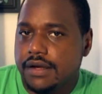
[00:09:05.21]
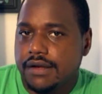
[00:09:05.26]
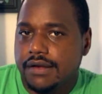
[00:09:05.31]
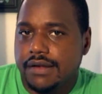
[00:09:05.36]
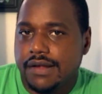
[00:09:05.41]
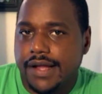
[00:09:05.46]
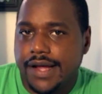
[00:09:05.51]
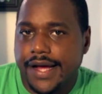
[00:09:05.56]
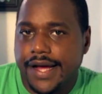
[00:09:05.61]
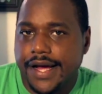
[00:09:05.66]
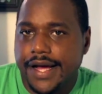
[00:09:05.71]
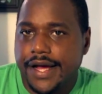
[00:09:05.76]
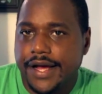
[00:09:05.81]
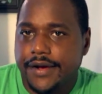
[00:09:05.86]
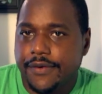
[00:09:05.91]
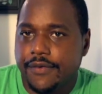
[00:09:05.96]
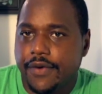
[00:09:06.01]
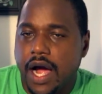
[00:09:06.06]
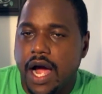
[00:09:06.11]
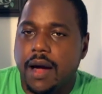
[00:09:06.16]

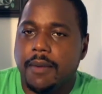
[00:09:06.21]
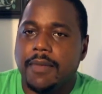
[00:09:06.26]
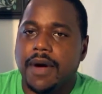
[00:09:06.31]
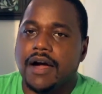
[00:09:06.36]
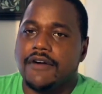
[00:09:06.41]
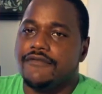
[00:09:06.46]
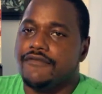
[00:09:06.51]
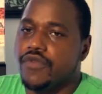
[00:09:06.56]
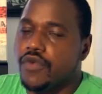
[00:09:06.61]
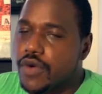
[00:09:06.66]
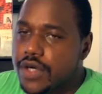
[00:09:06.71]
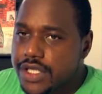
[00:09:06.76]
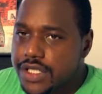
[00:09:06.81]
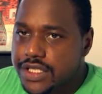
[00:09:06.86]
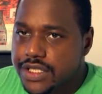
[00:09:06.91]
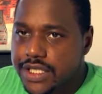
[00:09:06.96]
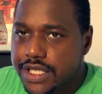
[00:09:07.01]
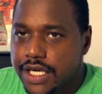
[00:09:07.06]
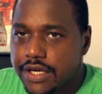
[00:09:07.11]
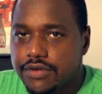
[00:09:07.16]
Like, how my
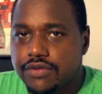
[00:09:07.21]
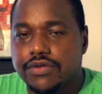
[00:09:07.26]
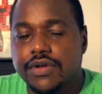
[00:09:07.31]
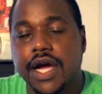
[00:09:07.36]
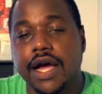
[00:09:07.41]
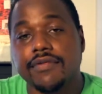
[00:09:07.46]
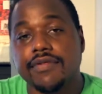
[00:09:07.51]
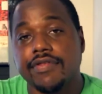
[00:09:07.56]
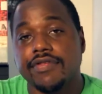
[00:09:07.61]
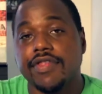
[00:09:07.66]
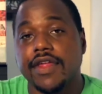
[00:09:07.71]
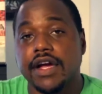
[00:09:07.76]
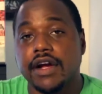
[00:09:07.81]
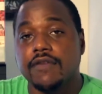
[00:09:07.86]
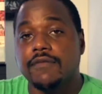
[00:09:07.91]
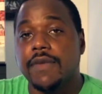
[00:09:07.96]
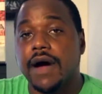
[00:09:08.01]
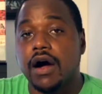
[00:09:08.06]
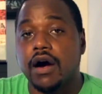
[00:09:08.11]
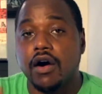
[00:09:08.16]
voice sound? You have to think
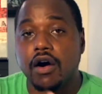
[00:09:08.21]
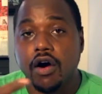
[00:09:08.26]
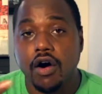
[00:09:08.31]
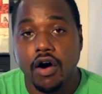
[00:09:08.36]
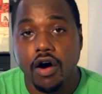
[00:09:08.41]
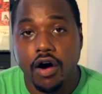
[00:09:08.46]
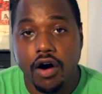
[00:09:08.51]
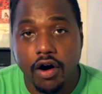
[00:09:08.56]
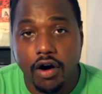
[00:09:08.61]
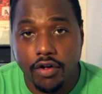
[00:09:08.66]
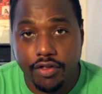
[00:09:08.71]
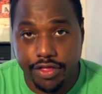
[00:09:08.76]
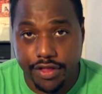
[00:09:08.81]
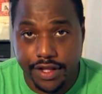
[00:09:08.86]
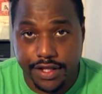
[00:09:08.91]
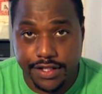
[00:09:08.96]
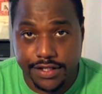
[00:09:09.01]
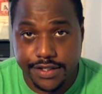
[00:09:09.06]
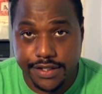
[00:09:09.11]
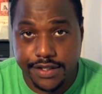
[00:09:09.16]
about all
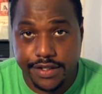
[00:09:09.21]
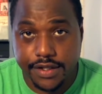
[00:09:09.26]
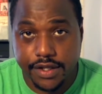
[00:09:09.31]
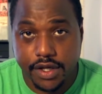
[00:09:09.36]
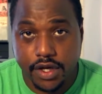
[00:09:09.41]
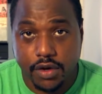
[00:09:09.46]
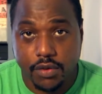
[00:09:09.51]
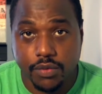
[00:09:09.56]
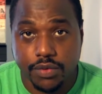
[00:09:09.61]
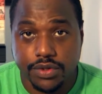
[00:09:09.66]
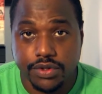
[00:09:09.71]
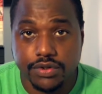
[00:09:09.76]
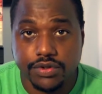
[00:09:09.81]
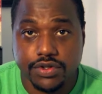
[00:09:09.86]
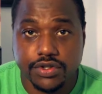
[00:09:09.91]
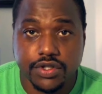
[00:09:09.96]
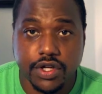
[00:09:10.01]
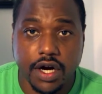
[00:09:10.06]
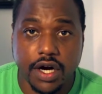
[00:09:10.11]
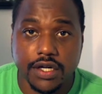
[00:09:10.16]
this when you
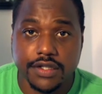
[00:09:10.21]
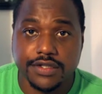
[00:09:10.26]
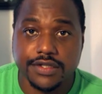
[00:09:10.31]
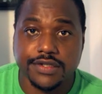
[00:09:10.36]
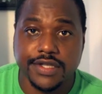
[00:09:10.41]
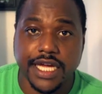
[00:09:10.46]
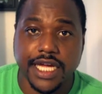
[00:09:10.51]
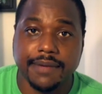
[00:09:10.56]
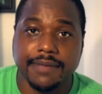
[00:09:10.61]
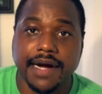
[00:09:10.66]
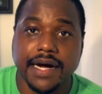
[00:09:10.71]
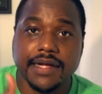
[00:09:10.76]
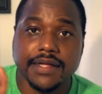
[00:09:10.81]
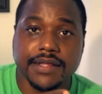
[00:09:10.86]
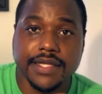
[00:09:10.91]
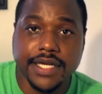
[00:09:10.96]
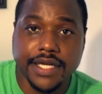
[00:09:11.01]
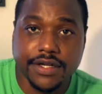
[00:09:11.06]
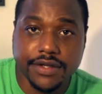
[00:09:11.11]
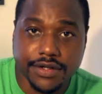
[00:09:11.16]
start thinking about
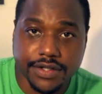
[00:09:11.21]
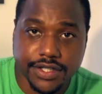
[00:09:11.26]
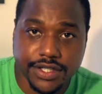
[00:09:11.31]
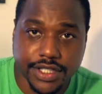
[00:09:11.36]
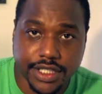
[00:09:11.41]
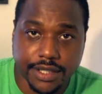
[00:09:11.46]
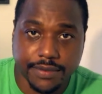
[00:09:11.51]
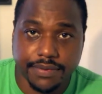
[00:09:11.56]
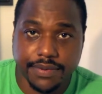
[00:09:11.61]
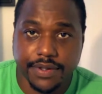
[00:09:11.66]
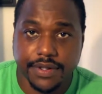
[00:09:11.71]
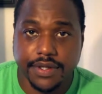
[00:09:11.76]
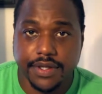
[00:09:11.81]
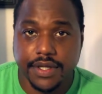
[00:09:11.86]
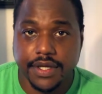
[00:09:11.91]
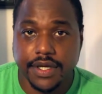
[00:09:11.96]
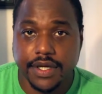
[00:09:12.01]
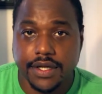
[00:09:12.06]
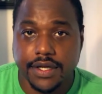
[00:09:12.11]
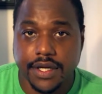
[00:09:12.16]
leadership.
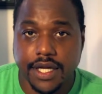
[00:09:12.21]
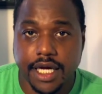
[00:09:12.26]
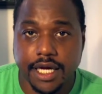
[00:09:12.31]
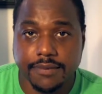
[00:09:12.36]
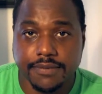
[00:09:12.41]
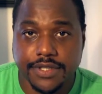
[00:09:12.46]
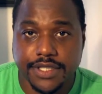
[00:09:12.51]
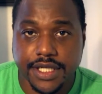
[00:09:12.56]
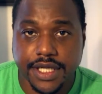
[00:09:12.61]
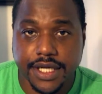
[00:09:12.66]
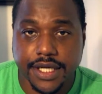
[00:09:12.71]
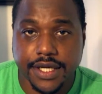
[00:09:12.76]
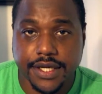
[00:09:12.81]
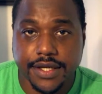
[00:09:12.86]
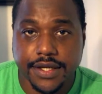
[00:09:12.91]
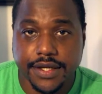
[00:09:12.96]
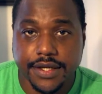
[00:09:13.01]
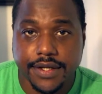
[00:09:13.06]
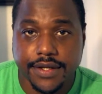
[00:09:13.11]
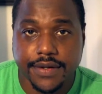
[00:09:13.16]
You know what I'm
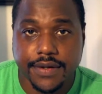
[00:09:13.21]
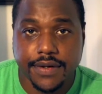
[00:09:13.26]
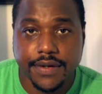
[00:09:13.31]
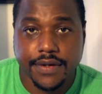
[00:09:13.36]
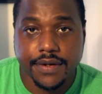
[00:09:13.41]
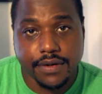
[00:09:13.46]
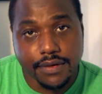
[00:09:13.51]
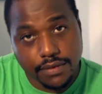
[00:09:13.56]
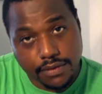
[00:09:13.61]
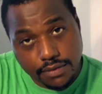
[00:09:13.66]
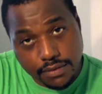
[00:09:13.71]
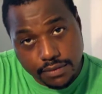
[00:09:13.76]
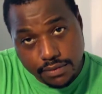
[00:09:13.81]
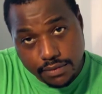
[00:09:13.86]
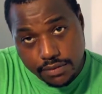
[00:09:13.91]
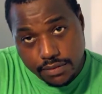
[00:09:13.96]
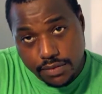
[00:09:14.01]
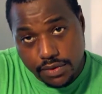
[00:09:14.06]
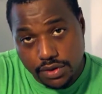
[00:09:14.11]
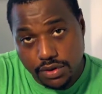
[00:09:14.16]
saying?
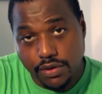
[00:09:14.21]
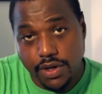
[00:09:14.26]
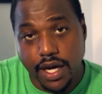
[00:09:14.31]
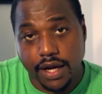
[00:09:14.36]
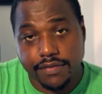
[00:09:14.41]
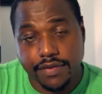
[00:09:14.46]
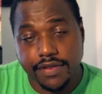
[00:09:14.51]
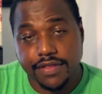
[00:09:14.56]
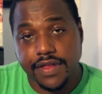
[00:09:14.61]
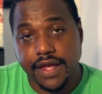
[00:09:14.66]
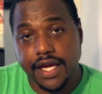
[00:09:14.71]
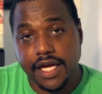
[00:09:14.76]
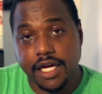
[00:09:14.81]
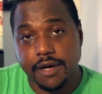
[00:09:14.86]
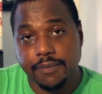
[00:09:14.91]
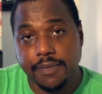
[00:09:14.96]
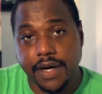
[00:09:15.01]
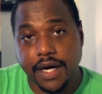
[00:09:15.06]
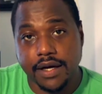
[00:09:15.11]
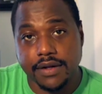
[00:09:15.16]
You have to think
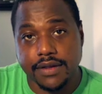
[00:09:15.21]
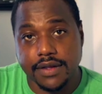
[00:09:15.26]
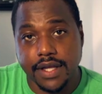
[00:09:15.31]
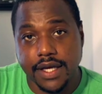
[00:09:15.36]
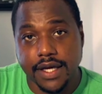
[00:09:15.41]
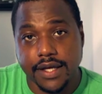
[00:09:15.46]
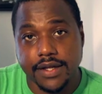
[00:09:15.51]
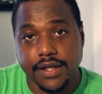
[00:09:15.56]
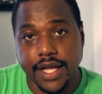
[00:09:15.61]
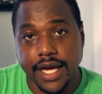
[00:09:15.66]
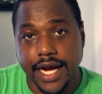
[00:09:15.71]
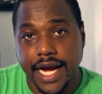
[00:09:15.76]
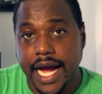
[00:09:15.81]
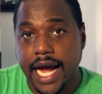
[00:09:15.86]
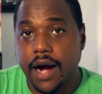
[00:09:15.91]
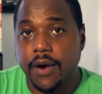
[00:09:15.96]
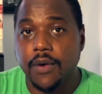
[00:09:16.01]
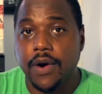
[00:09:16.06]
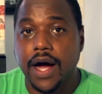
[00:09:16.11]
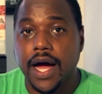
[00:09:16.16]
about that. Like,
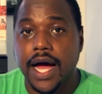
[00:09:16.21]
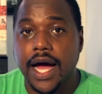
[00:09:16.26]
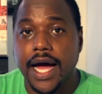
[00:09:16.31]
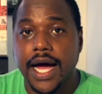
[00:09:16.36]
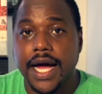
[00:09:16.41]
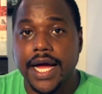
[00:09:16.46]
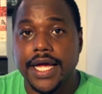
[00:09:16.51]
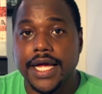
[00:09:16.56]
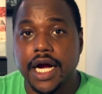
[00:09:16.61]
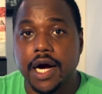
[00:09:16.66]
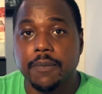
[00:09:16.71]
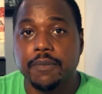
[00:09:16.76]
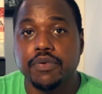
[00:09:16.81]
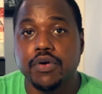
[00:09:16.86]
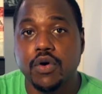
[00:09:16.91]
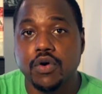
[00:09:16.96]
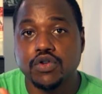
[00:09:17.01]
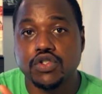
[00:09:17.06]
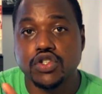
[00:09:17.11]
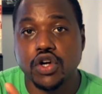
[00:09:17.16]
how I
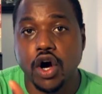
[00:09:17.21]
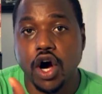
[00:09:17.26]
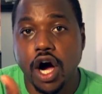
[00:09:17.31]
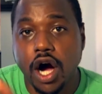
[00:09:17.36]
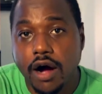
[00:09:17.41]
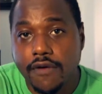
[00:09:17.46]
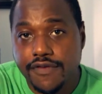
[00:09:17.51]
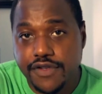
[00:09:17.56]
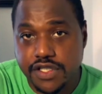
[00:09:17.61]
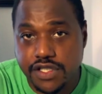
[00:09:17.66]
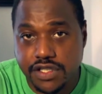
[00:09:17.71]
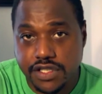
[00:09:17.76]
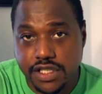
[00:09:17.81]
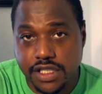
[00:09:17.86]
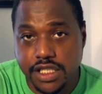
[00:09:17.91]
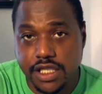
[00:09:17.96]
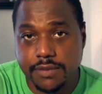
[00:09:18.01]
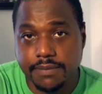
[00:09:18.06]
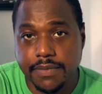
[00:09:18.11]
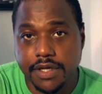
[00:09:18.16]
approach officers
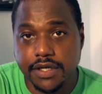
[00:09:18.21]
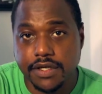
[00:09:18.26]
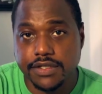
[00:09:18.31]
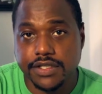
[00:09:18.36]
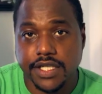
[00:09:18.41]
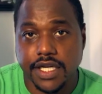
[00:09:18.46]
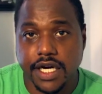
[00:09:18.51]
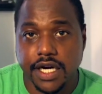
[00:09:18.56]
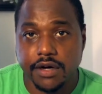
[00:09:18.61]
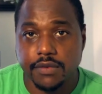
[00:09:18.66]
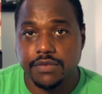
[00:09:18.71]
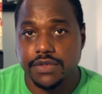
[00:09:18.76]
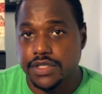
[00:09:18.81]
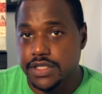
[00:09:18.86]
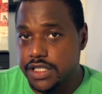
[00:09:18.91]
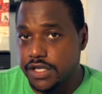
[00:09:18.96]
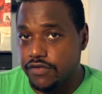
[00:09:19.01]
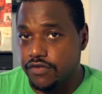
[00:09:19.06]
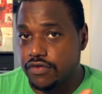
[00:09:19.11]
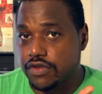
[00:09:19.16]
in the military was
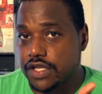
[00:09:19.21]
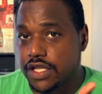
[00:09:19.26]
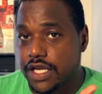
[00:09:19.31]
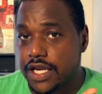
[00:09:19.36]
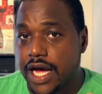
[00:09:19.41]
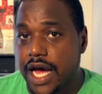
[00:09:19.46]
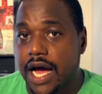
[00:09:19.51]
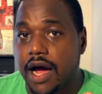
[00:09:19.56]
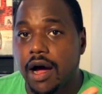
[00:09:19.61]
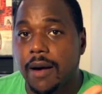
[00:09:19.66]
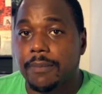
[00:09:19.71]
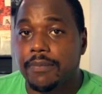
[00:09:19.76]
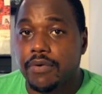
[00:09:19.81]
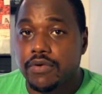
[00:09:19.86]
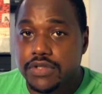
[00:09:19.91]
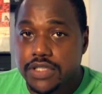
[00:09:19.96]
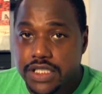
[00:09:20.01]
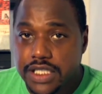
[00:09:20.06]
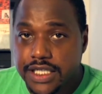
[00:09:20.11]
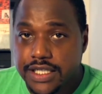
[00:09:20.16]
different than how I
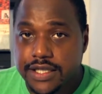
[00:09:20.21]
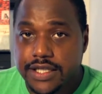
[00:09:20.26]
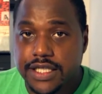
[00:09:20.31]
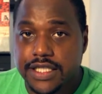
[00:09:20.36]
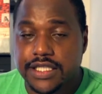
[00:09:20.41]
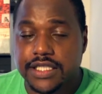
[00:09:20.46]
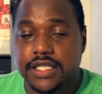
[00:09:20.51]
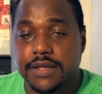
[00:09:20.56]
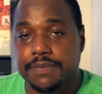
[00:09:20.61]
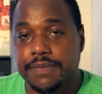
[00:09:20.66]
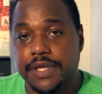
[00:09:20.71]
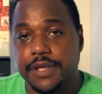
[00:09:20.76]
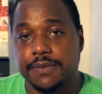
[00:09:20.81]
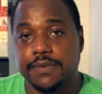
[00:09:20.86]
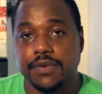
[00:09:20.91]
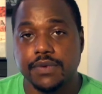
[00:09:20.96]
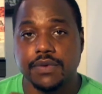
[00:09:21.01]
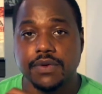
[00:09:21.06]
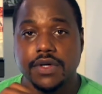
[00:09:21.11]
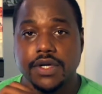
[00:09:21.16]
approached enlisted
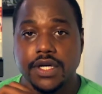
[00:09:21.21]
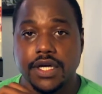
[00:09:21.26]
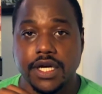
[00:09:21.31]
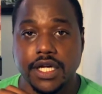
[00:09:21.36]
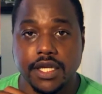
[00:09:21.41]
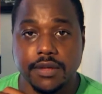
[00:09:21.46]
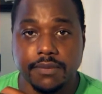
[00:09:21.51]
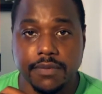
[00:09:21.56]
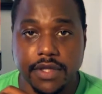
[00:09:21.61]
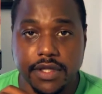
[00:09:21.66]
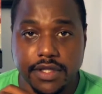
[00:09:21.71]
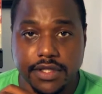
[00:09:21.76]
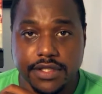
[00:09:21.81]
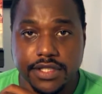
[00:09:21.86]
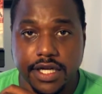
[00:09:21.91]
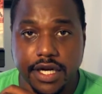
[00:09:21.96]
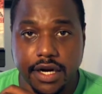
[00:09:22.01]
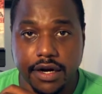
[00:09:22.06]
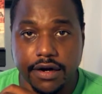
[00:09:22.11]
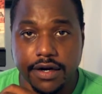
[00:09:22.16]
people in the
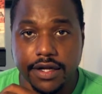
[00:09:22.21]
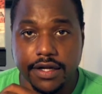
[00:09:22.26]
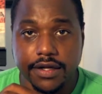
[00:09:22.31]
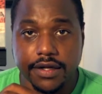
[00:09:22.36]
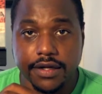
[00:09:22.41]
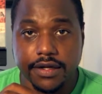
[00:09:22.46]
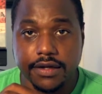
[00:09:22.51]
military.